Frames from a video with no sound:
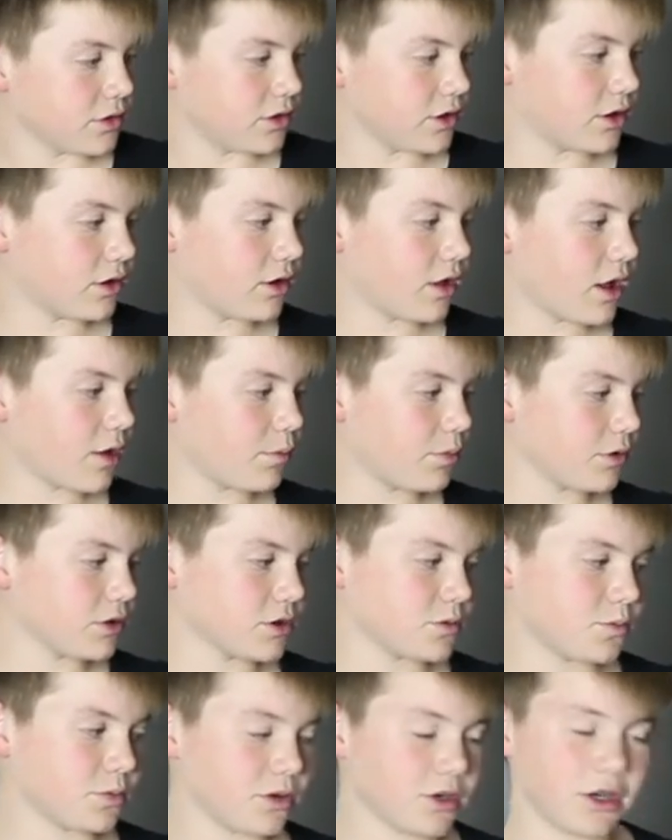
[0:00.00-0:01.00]
The Clapper
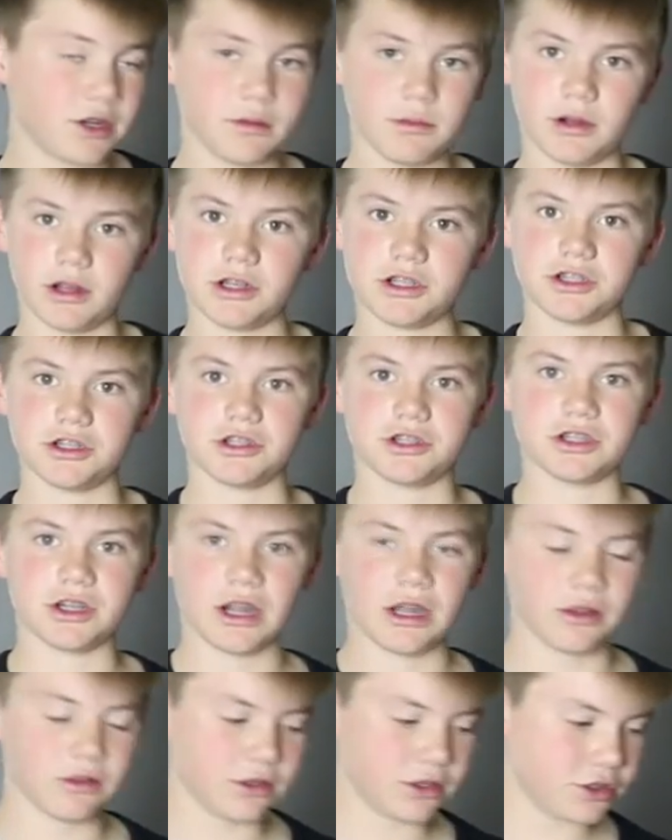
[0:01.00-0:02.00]
is pretty much your
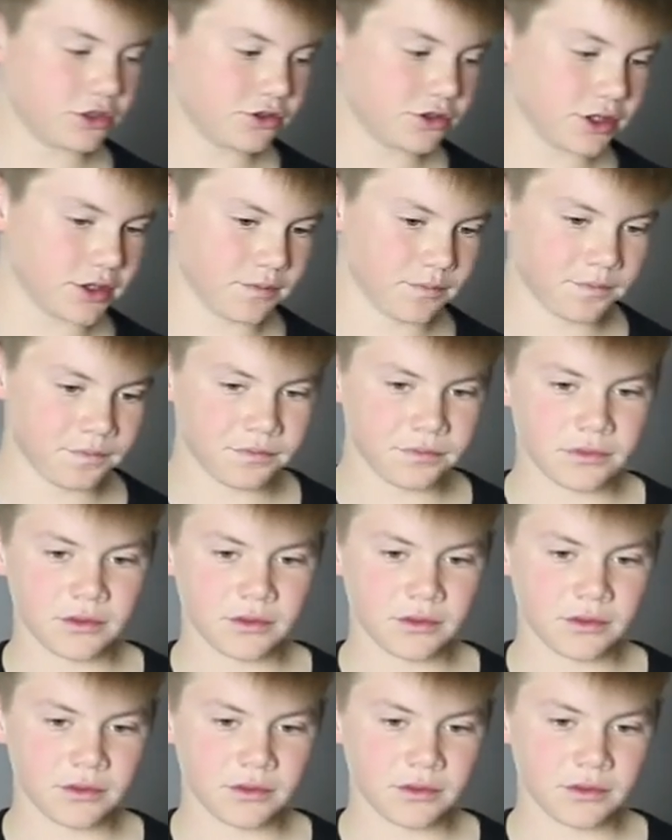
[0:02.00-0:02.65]
childhood dream.